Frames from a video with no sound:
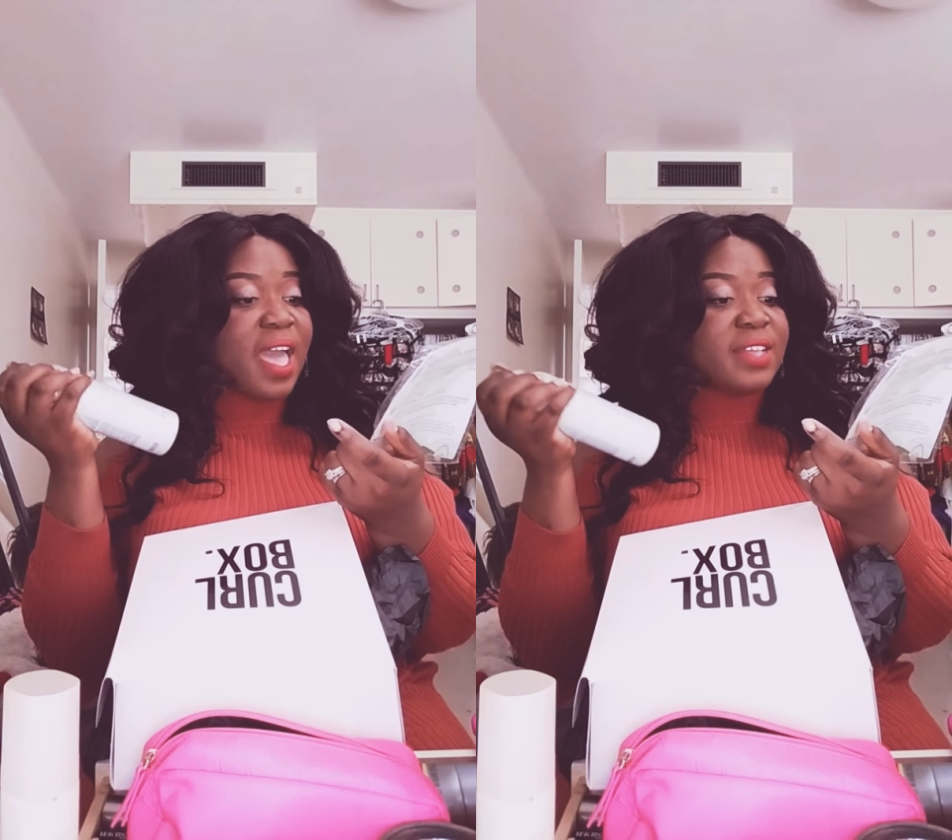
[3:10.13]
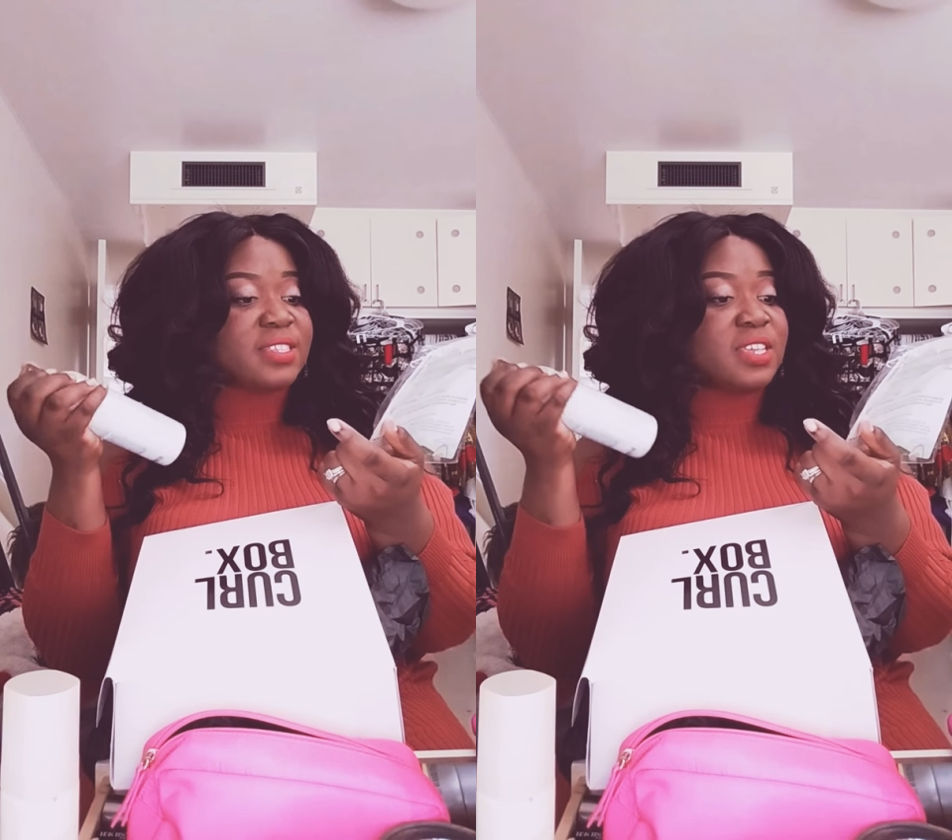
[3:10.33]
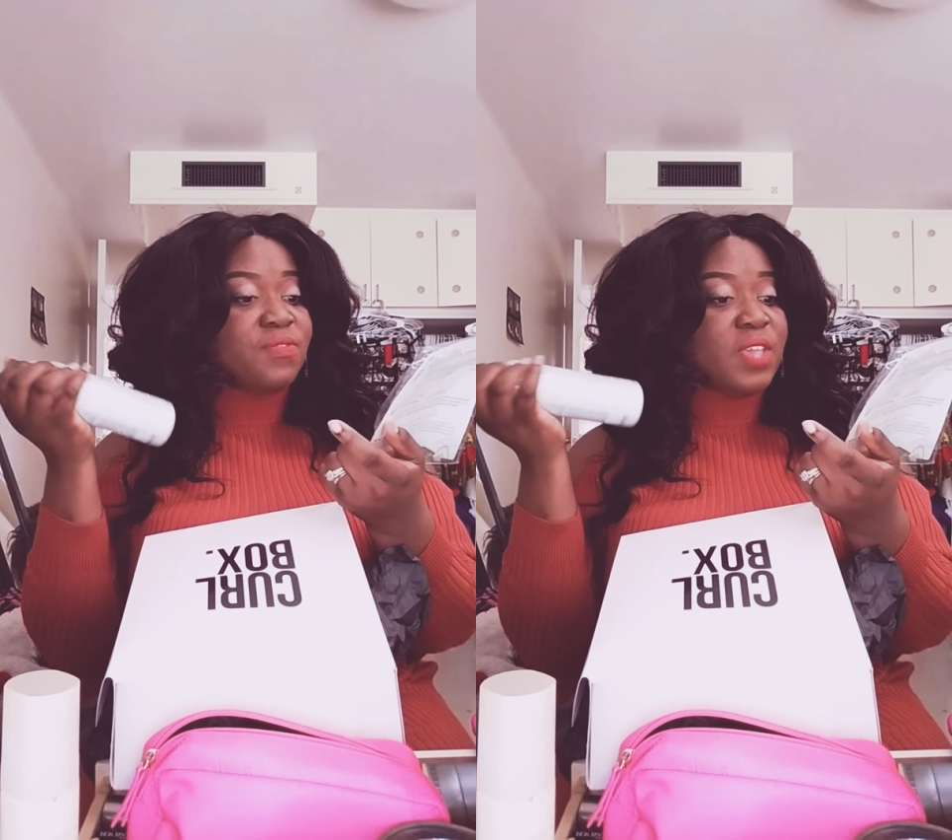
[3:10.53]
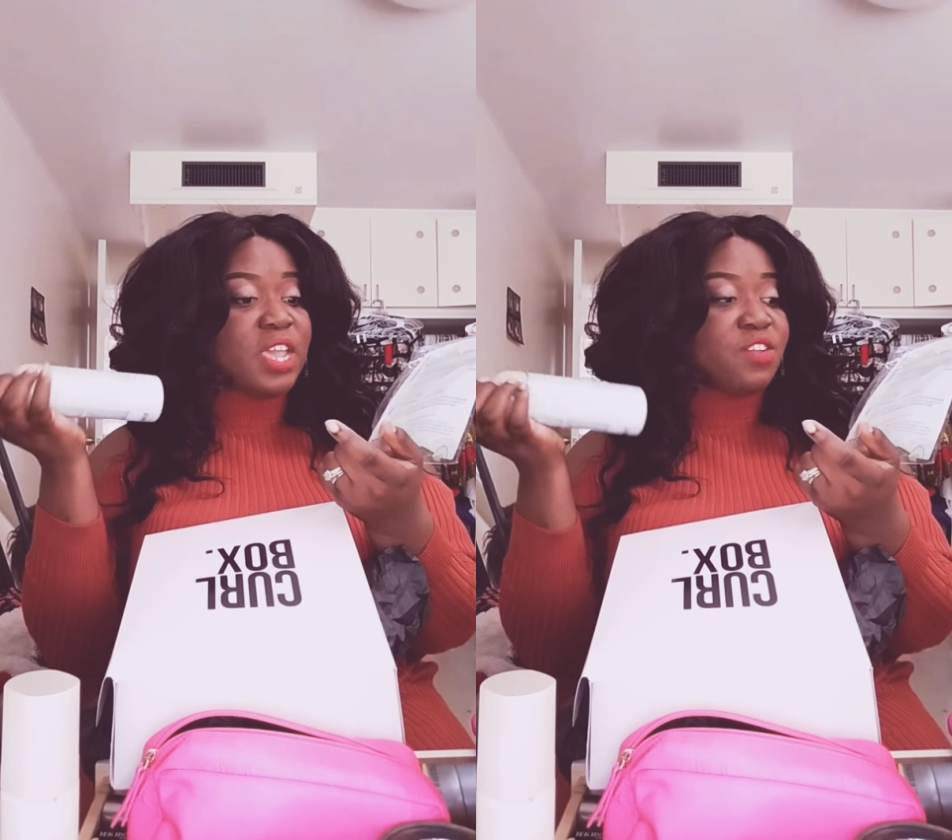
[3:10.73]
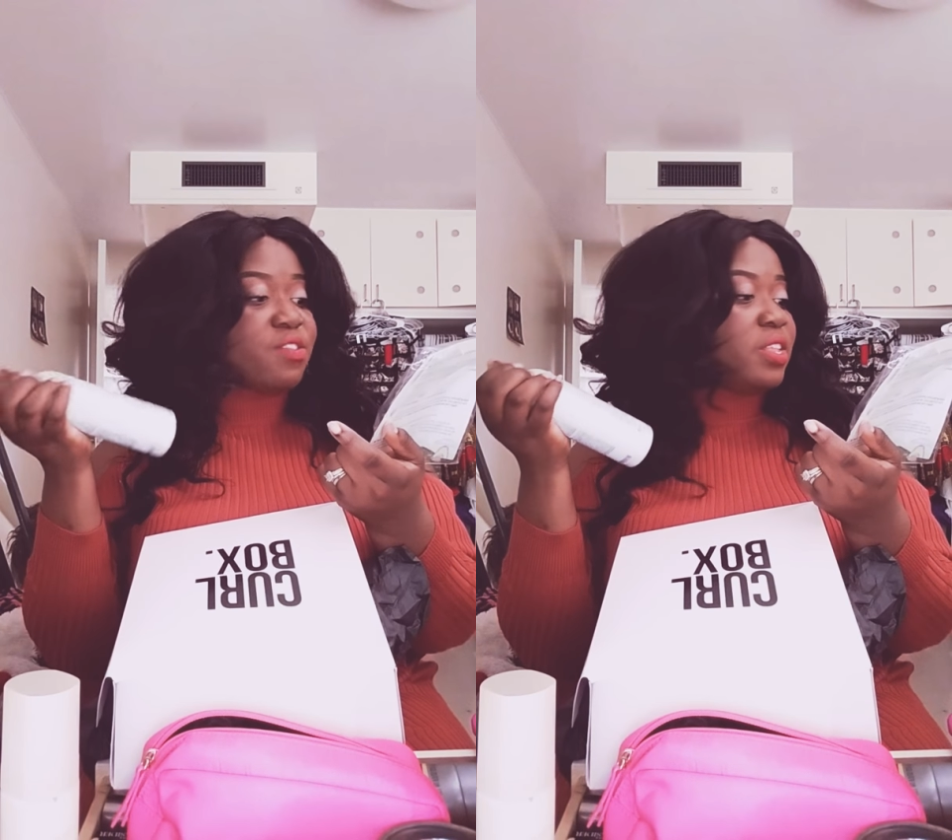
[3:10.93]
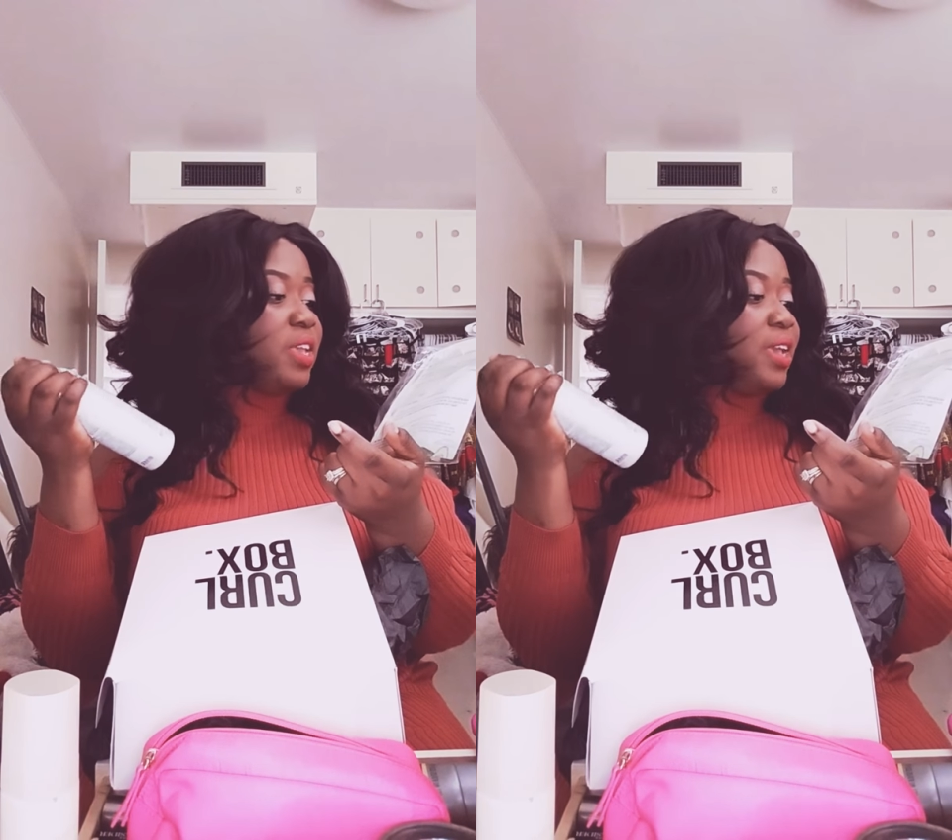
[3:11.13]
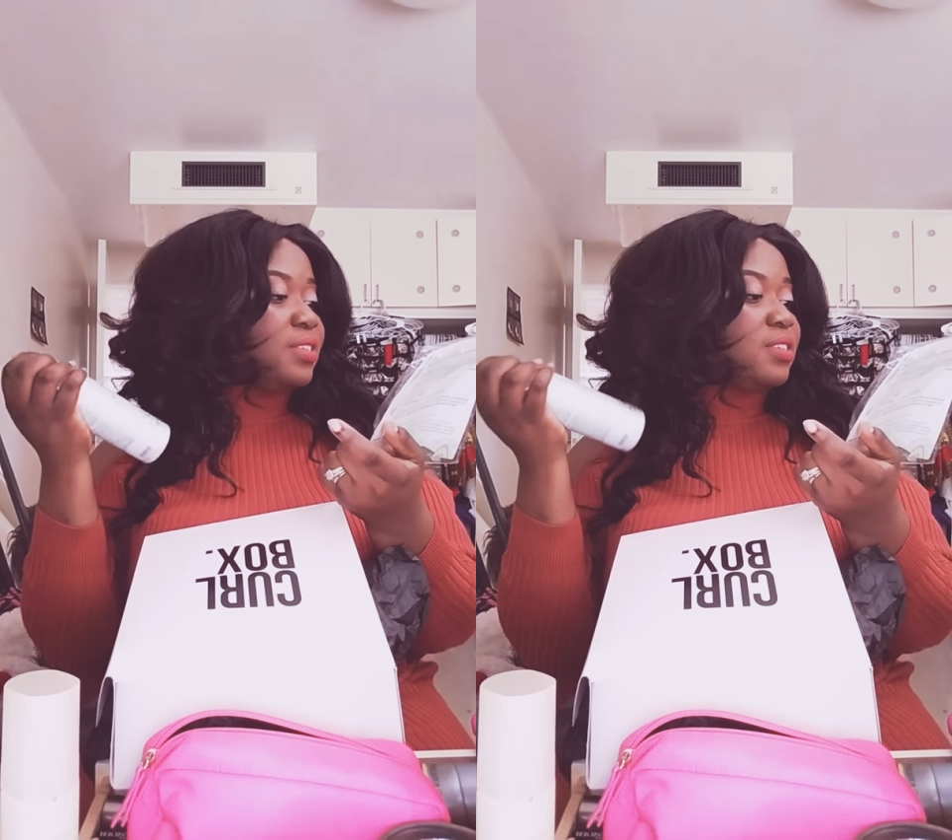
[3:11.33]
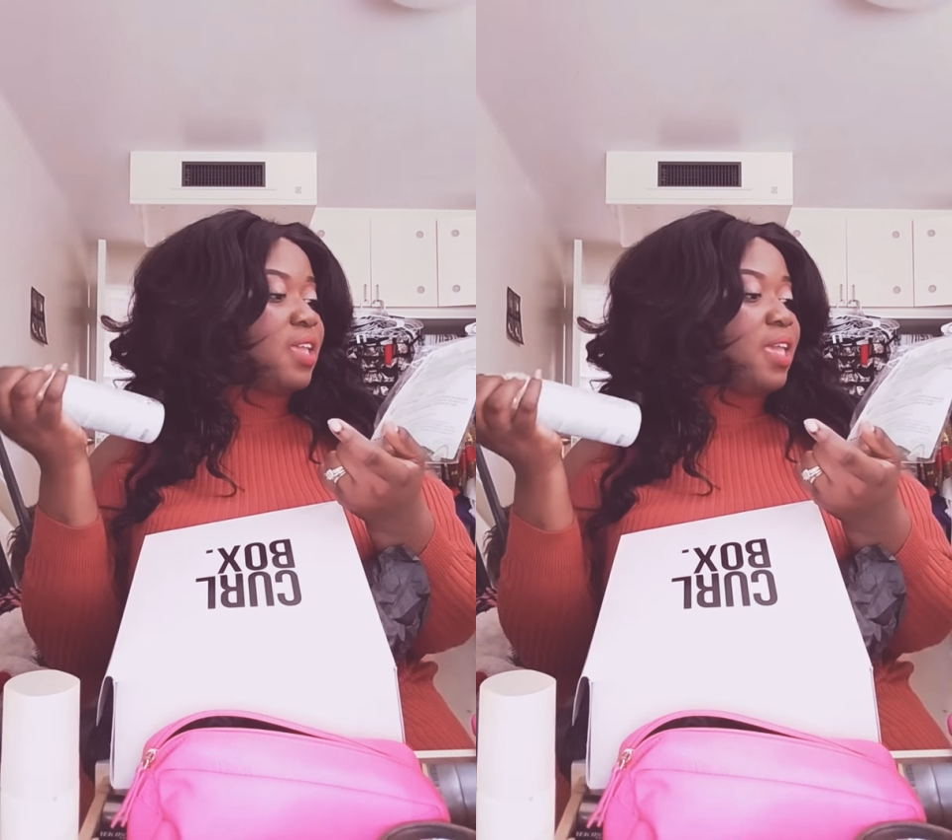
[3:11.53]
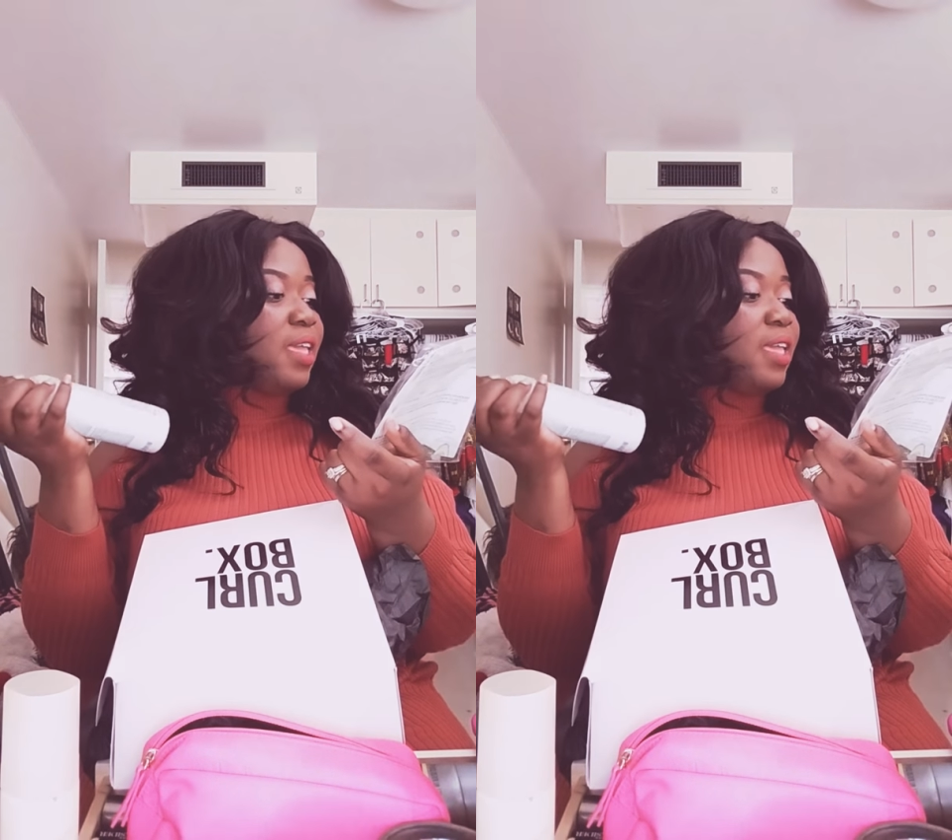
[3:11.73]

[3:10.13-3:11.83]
active ingredients